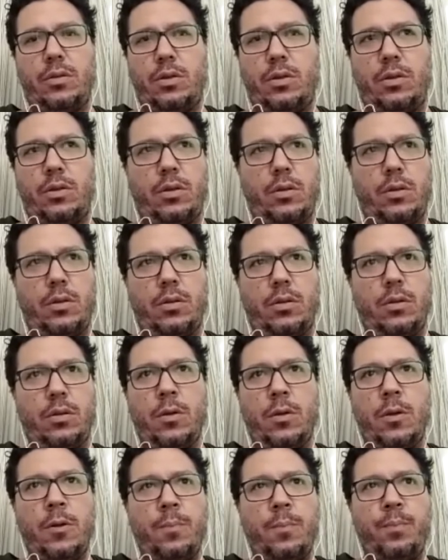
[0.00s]

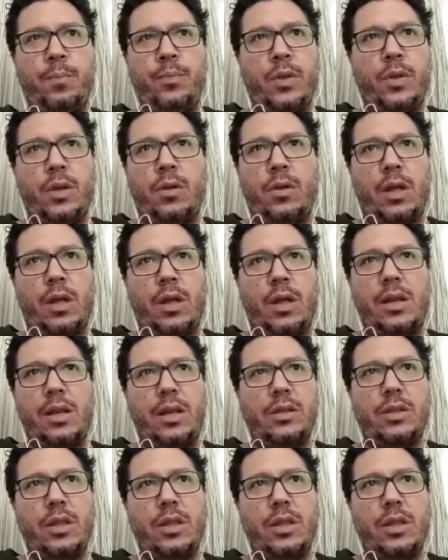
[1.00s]
at least